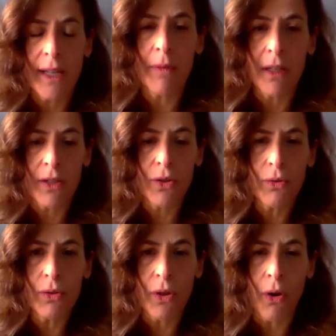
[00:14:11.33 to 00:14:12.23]
that
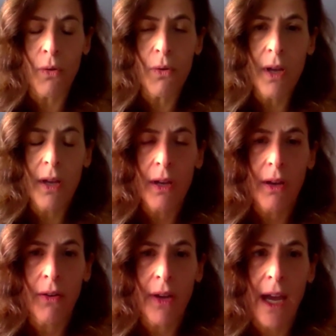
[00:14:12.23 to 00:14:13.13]

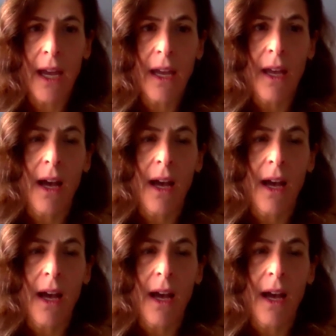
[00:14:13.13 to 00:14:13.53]
okay.